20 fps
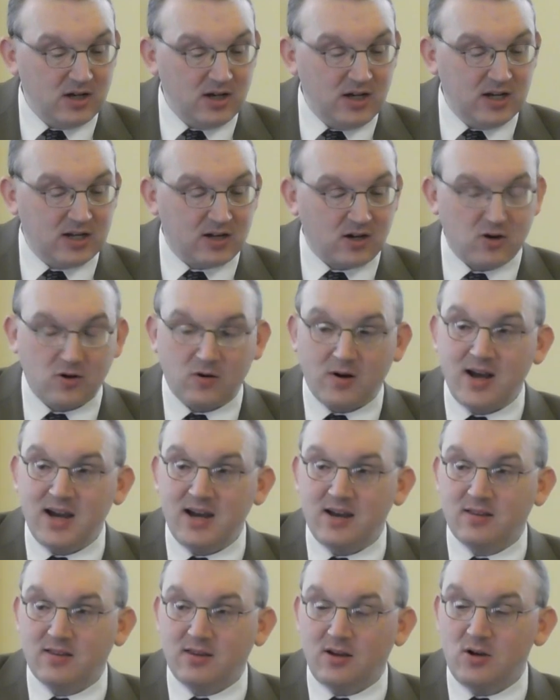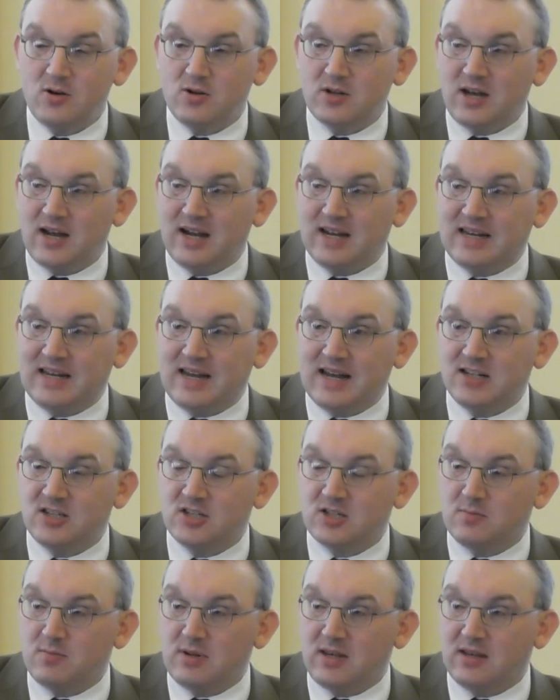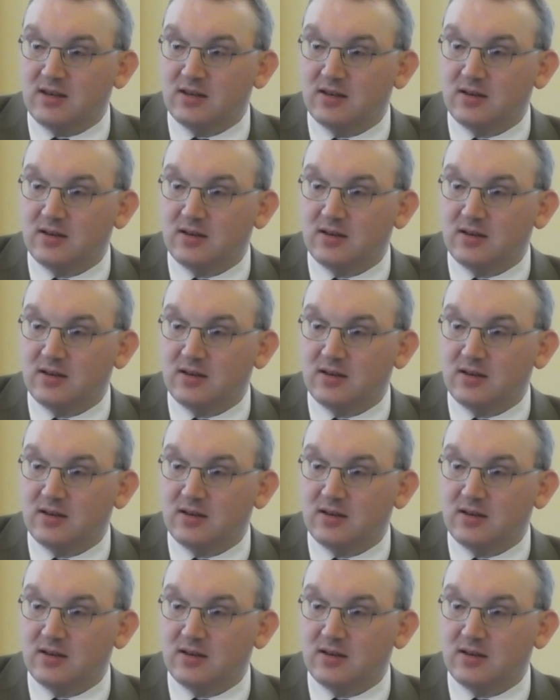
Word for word: It crieth out against me.